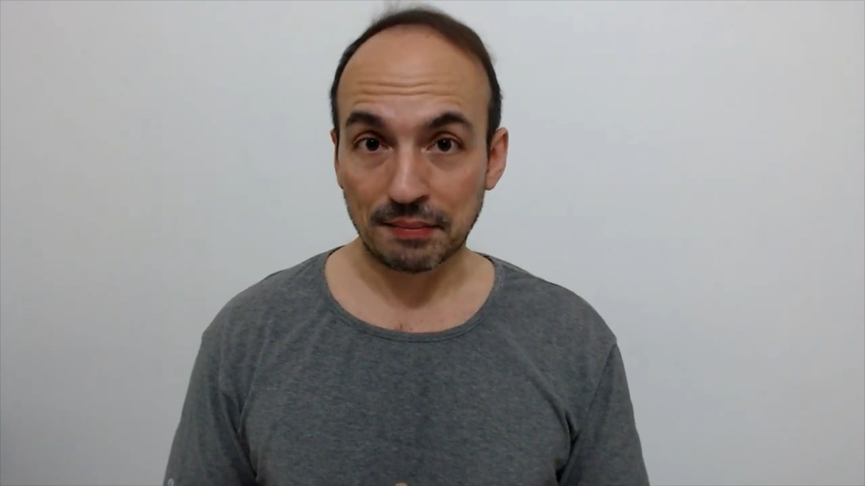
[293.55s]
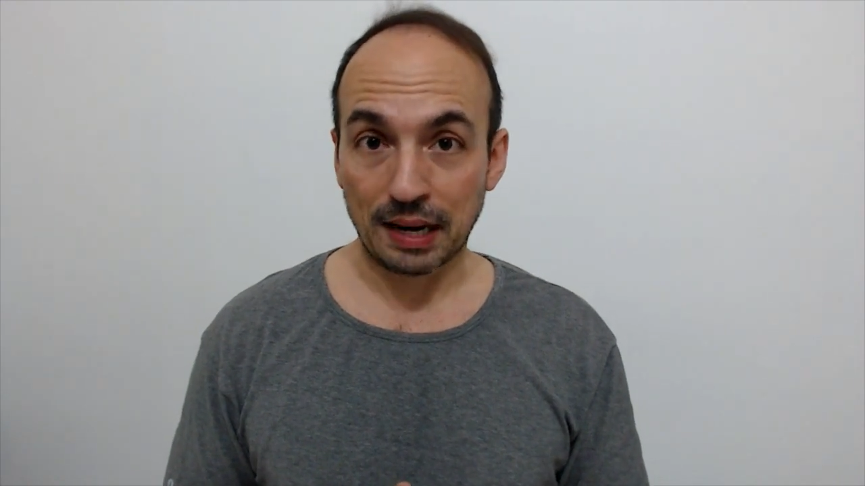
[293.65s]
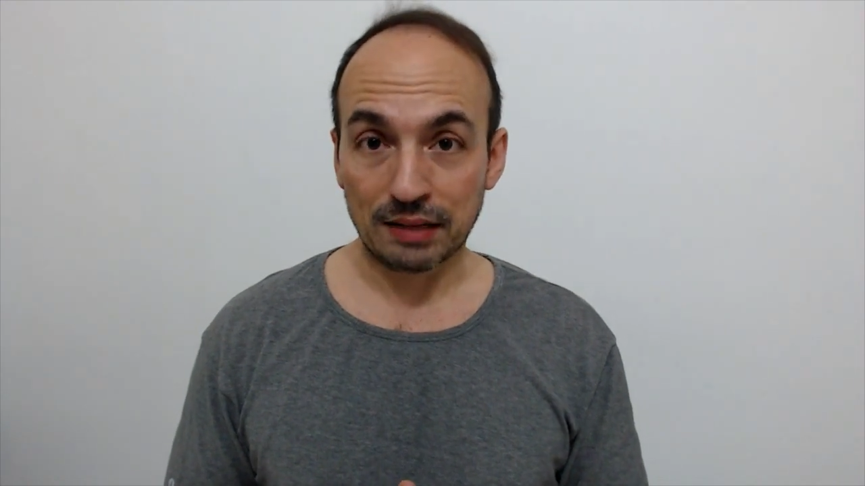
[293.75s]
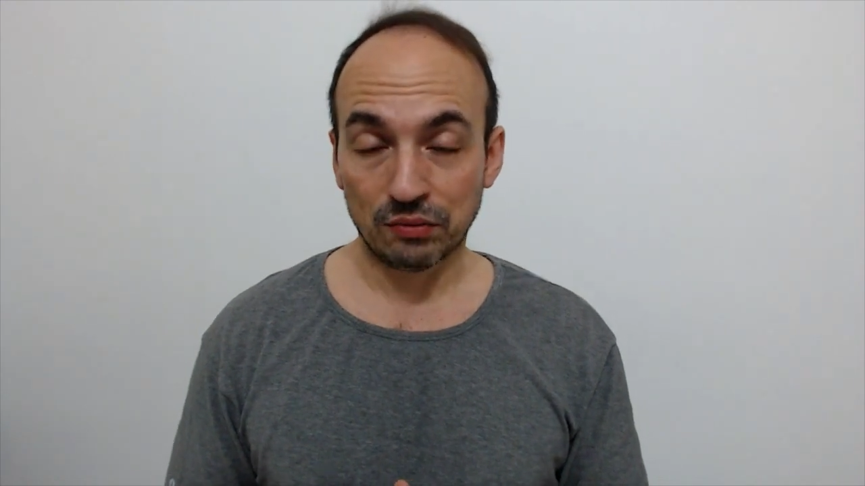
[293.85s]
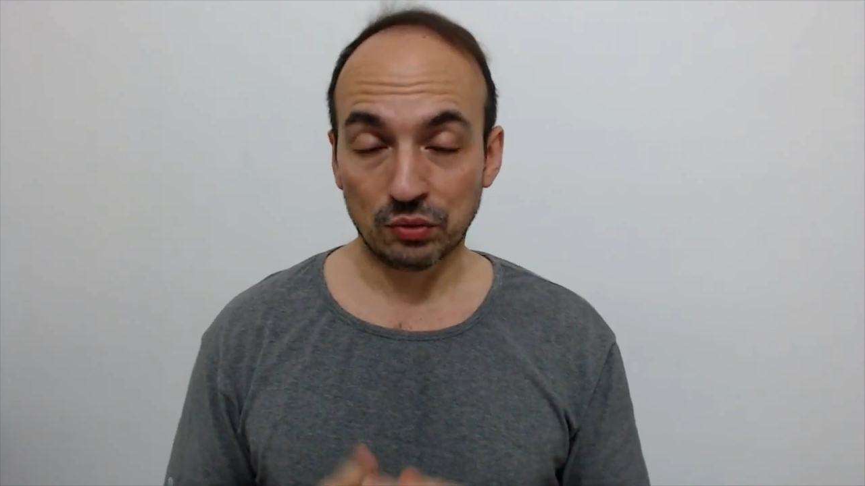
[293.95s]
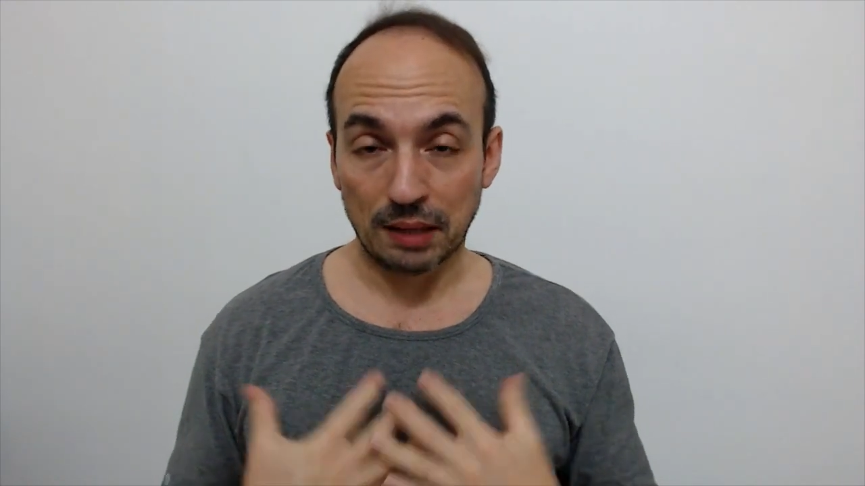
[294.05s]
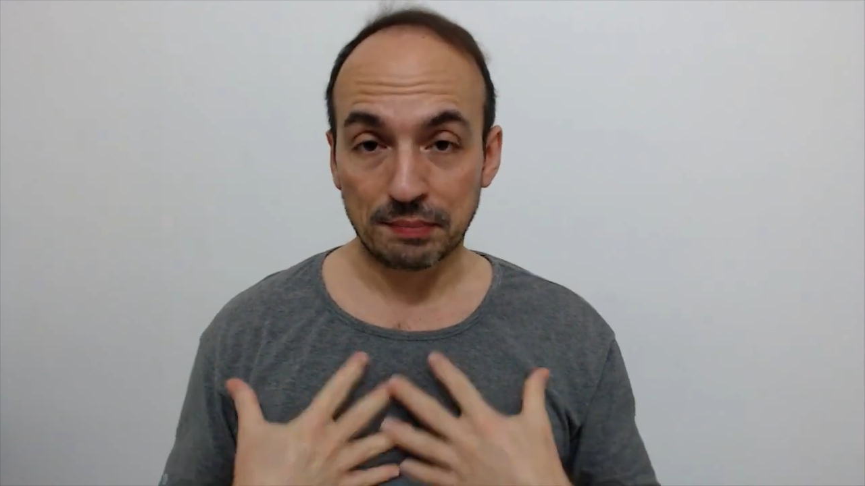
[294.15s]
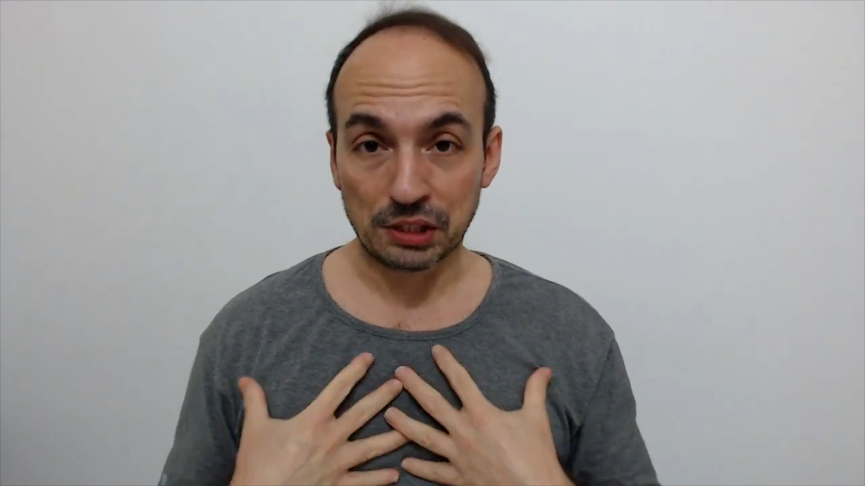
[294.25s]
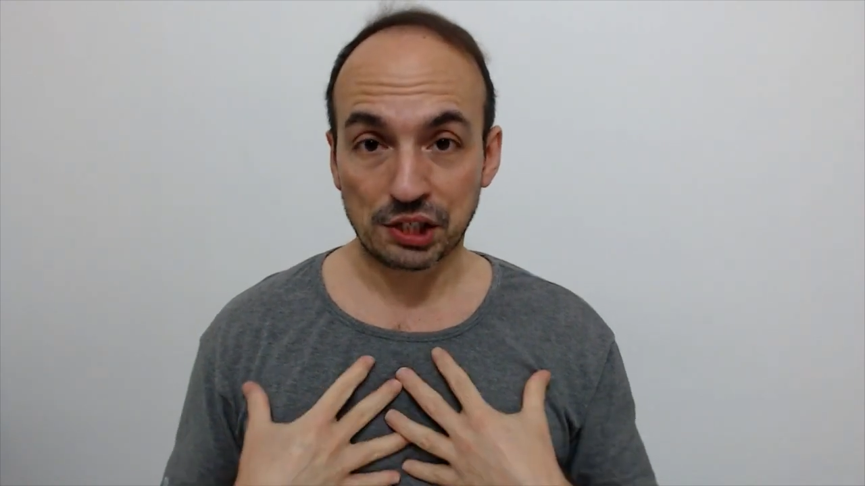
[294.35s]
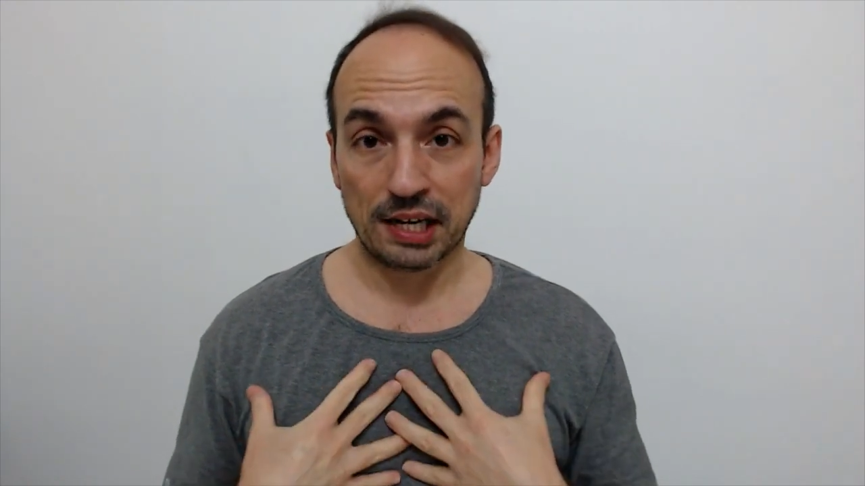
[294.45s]
I would
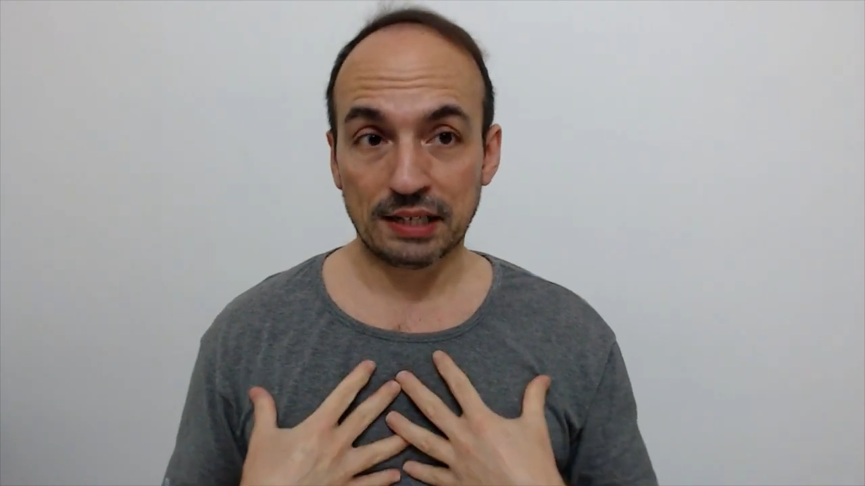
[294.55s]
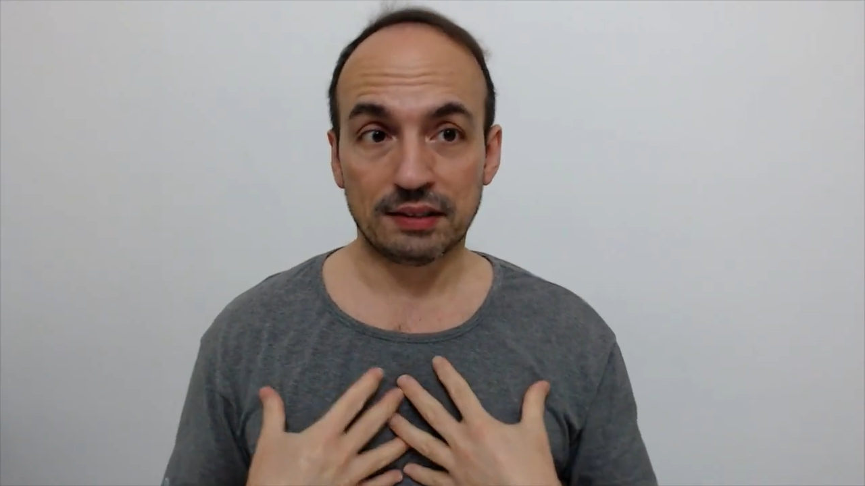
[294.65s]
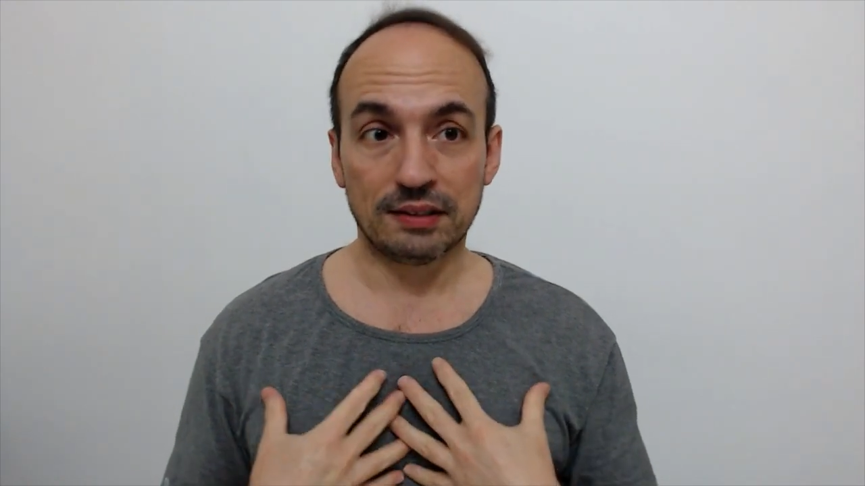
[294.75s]
appreciate